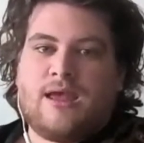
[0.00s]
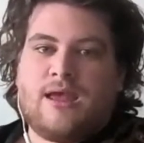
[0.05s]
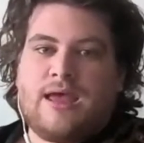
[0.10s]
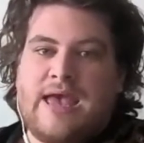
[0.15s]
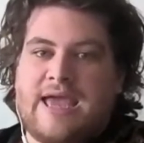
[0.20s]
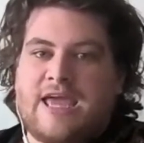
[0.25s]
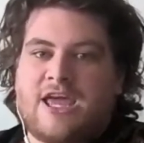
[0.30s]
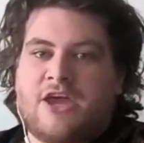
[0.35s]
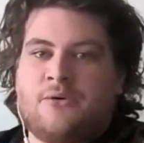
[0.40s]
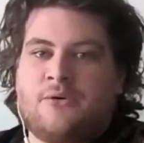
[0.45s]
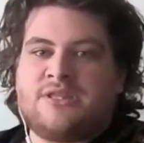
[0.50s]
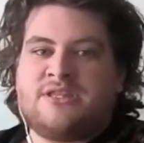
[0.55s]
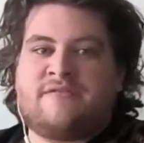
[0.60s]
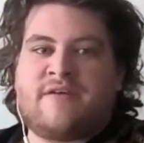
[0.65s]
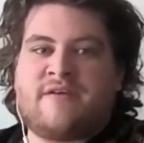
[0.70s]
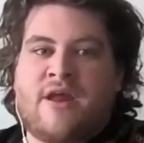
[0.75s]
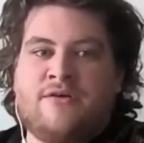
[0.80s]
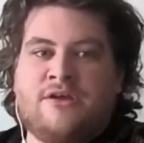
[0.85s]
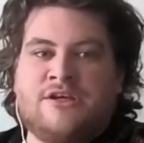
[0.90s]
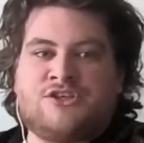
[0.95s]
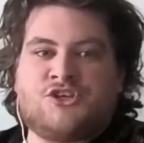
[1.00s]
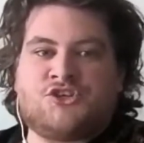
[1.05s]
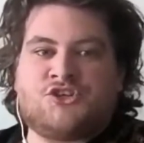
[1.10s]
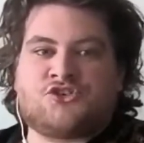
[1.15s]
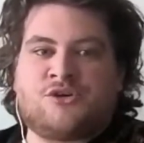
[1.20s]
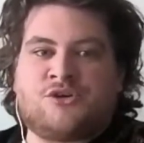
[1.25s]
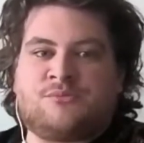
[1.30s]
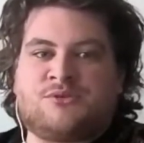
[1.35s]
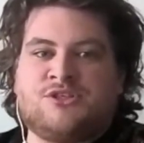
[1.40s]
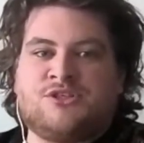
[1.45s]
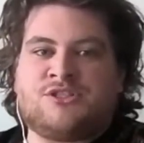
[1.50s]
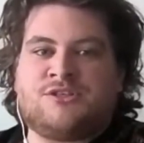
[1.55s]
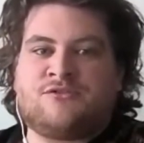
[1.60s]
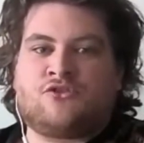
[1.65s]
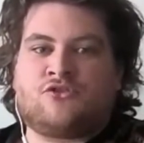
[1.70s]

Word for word: Echoing the various descriptions of